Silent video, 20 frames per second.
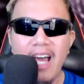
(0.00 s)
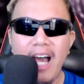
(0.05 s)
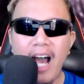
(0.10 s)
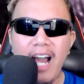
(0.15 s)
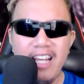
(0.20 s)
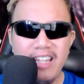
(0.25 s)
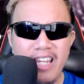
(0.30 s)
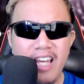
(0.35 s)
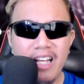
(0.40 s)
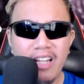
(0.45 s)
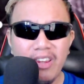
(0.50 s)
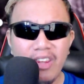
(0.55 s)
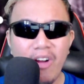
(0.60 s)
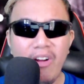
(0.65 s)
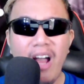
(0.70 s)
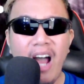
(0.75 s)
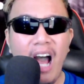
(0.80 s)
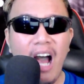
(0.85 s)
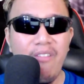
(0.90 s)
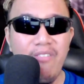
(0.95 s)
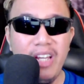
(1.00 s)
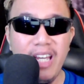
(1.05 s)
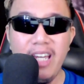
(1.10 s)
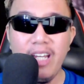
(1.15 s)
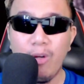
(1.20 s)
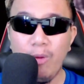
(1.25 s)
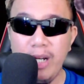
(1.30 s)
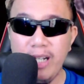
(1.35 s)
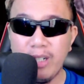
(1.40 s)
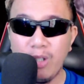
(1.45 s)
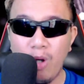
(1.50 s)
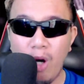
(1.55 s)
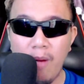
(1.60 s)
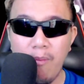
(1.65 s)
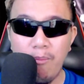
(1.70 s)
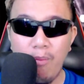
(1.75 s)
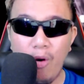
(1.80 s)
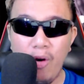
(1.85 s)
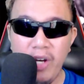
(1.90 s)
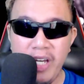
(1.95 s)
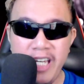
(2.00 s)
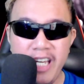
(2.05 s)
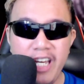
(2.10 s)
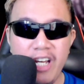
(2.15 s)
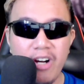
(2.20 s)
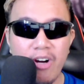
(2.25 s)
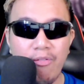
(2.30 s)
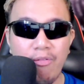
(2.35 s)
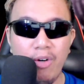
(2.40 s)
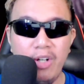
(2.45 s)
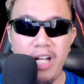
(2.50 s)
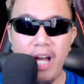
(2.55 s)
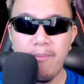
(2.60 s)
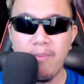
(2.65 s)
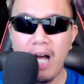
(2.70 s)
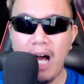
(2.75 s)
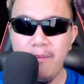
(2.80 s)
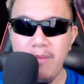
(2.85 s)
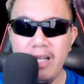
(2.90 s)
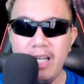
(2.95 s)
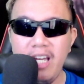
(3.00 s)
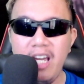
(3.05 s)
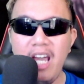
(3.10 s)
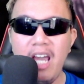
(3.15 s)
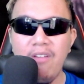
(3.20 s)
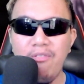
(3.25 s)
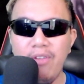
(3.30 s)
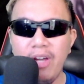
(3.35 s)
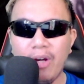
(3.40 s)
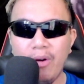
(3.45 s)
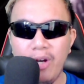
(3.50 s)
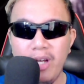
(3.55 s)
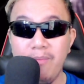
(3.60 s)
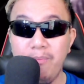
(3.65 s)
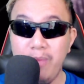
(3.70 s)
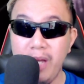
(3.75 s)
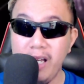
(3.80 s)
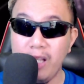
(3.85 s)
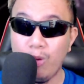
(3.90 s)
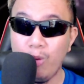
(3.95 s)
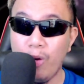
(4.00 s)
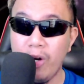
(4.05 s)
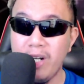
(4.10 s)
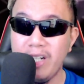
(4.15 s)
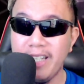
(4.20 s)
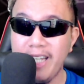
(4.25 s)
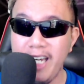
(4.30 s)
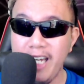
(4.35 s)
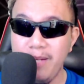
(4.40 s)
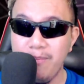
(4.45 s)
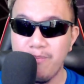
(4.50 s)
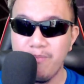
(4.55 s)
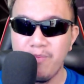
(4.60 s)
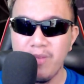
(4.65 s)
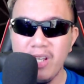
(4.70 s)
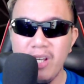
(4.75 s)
I think they're having a great combo here for the upcoming Evervoid play-to-earn game.